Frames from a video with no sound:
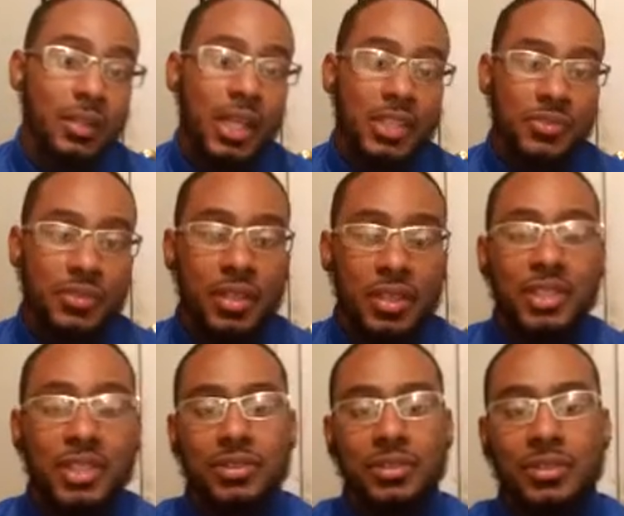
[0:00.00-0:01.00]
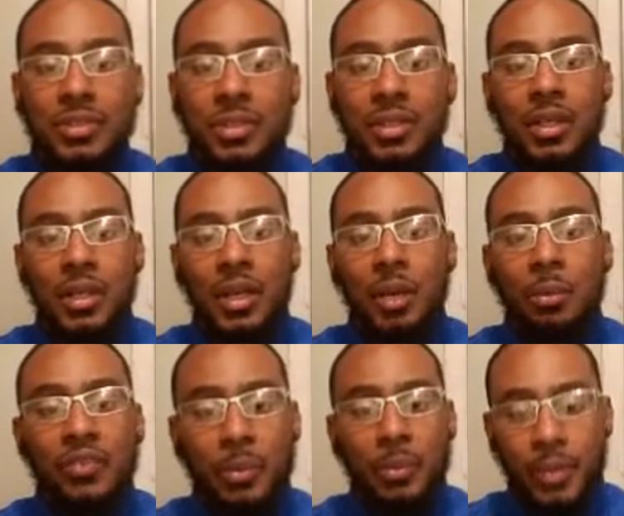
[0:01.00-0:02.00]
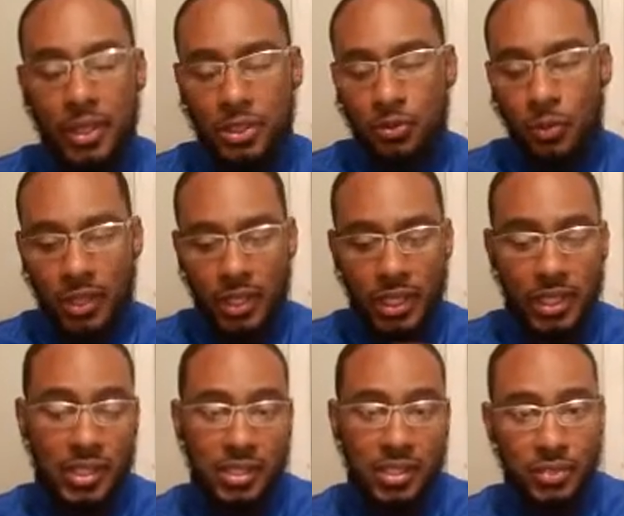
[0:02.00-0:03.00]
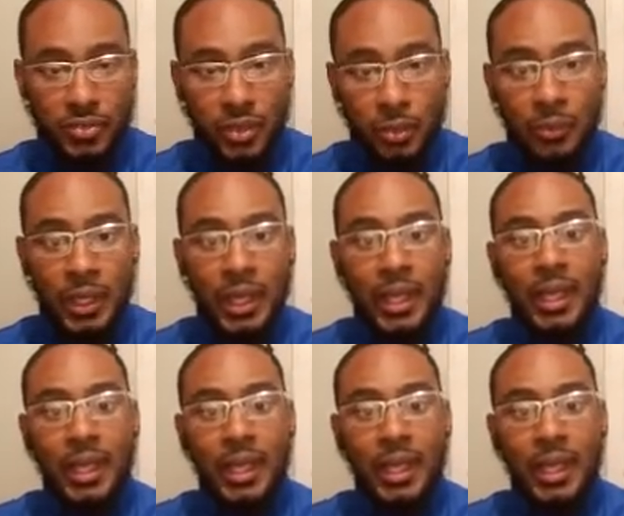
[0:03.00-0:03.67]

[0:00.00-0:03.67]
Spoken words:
That's for the listers. I mean, for the people that you want to get listings from. And